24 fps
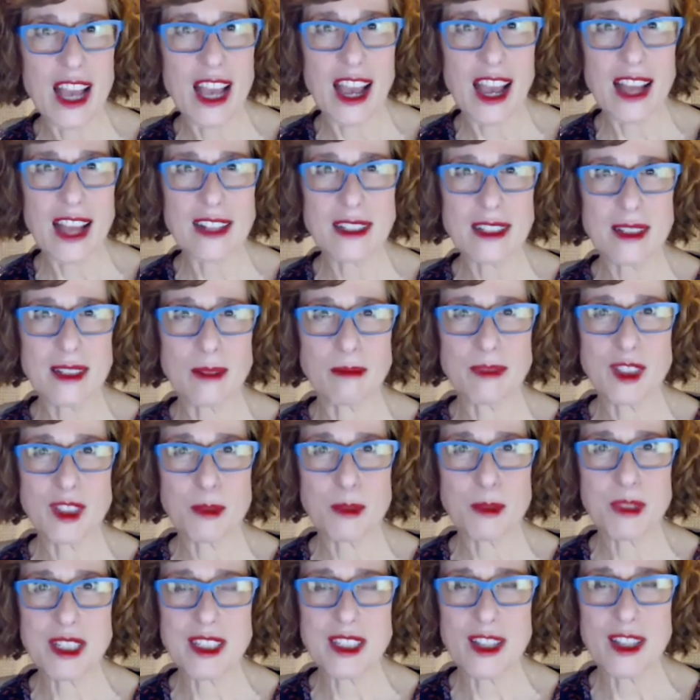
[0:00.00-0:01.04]
ask some
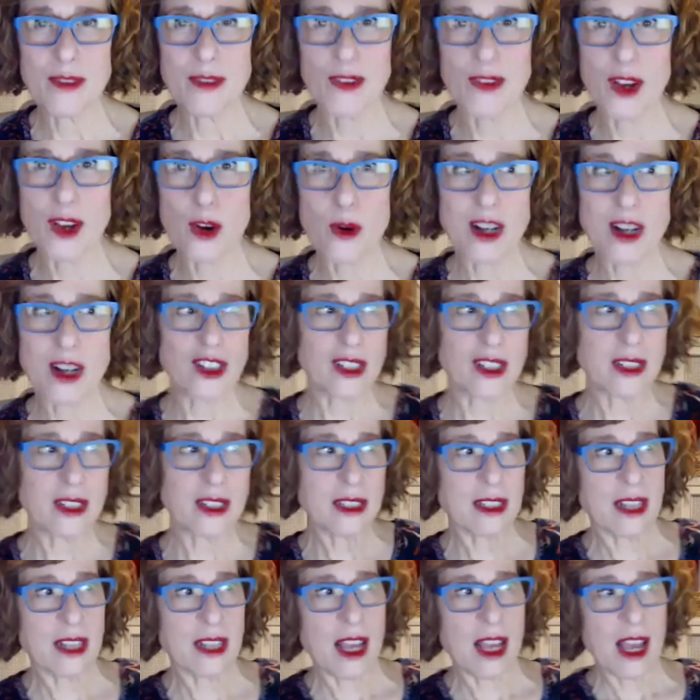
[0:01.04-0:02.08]
specific
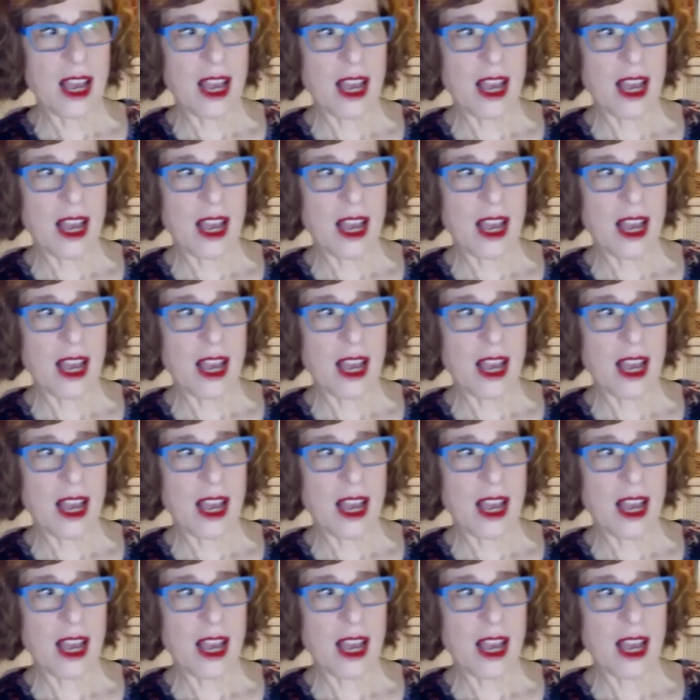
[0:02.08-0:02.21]
questions.